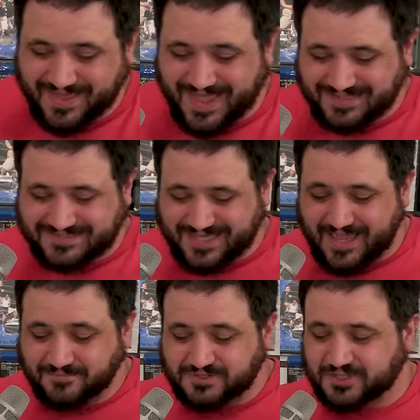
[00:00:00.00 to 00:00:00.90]
But yeah,
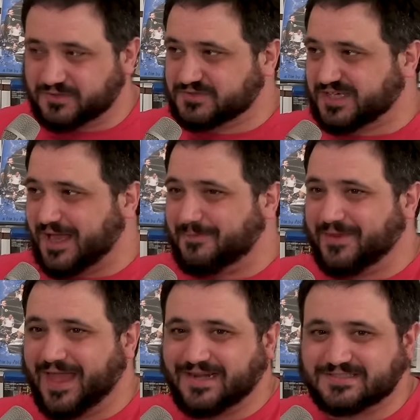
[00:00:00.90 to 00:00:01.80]
Sam shows up,
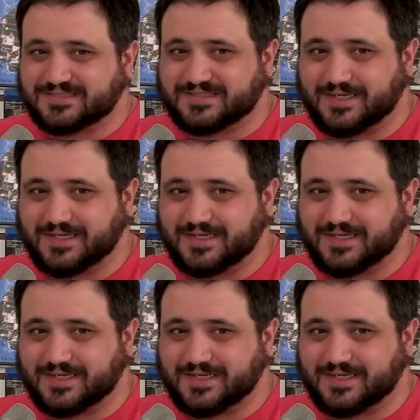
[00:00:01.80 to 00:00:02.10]
and he's just